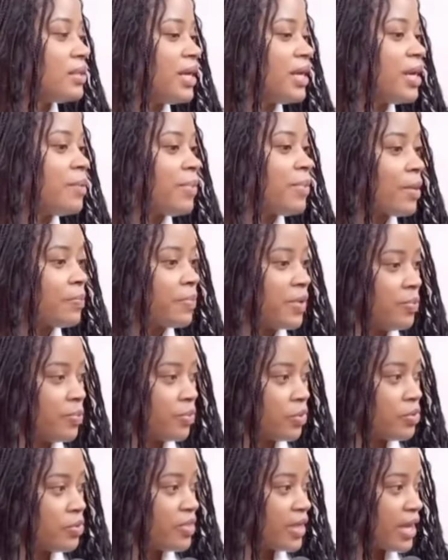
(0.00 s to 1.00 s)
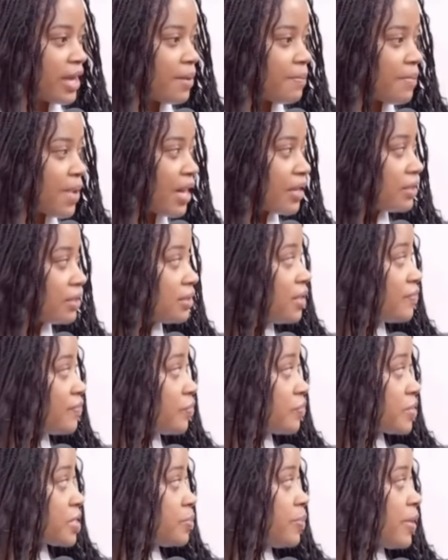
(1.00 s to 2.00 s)
So they have to be led
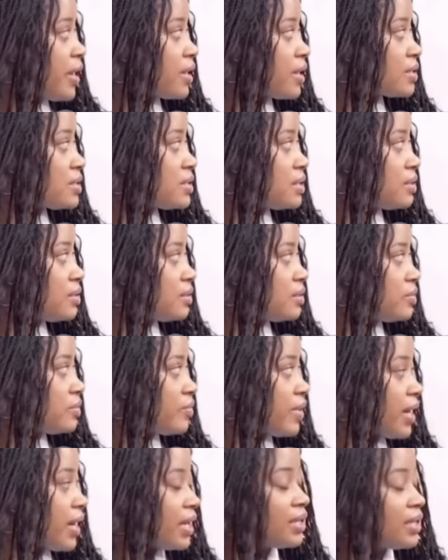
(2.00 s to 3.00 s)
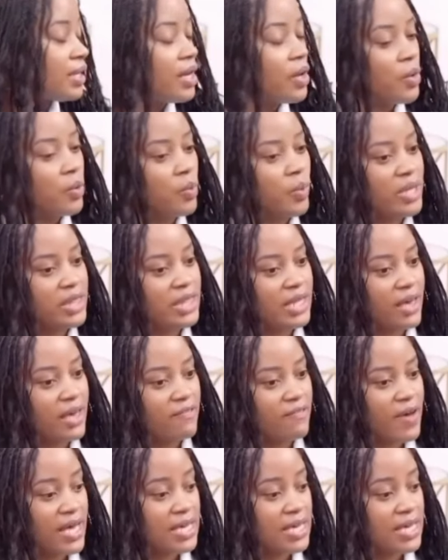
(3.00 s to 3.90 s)
because they can't think.